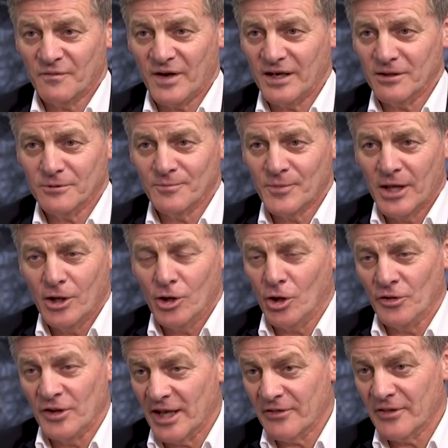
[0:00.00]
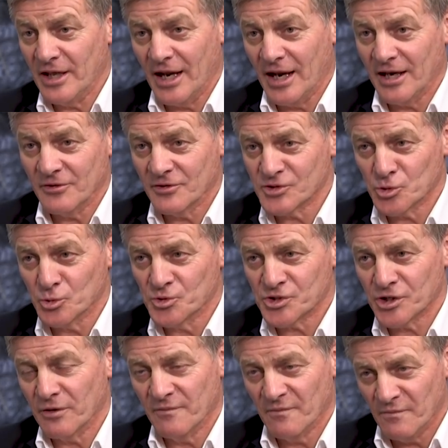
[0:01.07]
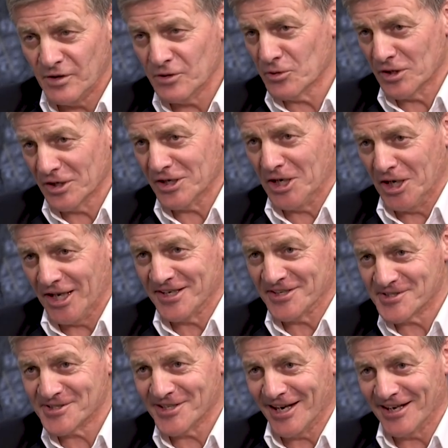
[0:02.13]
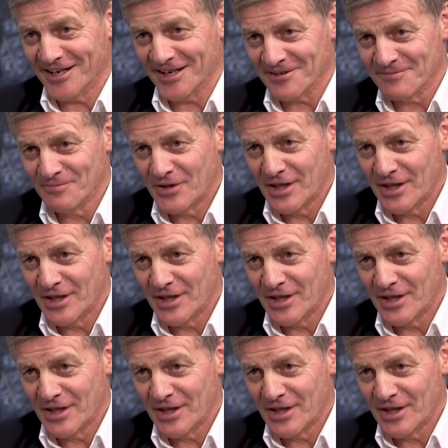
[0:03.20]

fail. On the other hand, there's also very little understanding